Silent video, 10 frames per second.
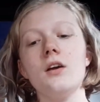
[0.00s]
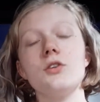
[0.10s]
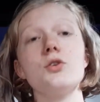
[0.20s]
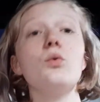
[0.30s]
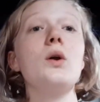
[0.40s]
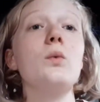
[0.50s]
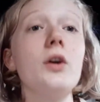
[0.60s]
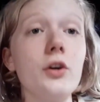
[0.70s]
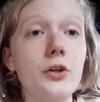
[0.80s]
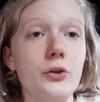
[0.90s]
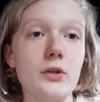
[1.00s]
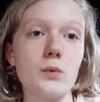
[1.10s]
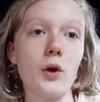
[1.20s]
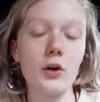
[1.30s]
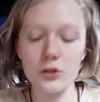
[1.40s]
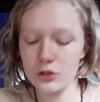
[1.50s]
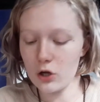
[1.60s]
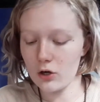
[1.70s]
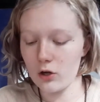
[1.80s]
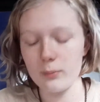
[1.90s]
So what we're going to do is we're going to
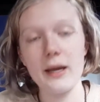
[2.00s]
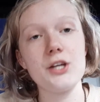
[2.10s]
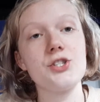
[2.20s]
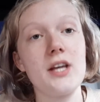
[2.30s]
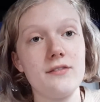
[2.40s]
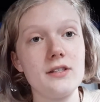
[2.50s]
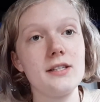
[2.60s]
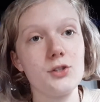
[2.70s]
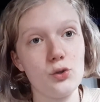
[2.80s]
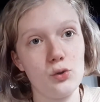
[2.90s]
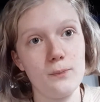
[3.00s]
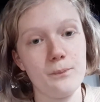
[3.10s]
start on page 72.